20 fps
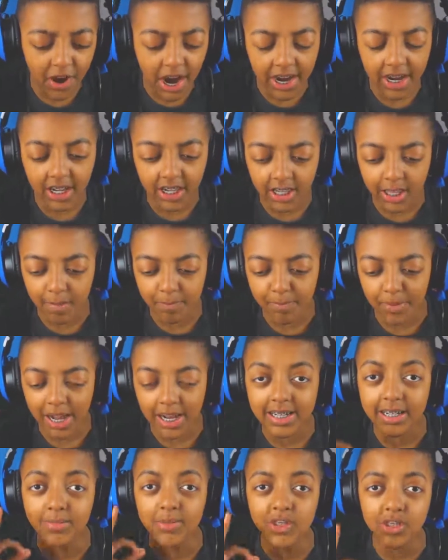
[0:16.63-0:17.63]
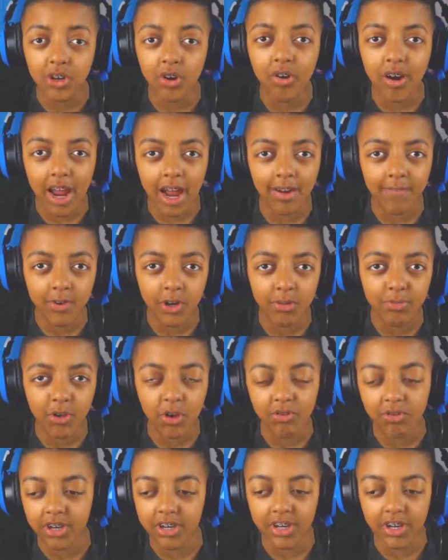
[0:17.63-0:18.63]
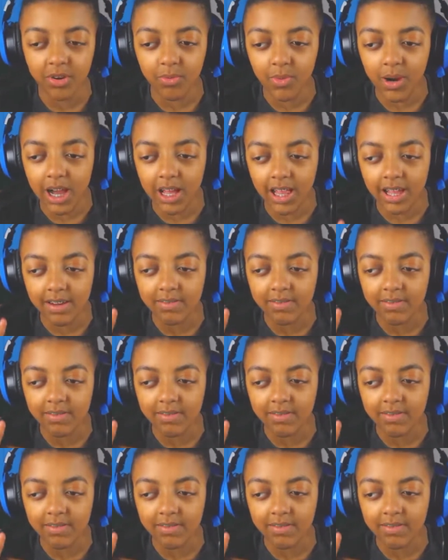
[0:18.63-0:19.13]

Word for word: finally back. I'm sorry I haven't uploaded in a while.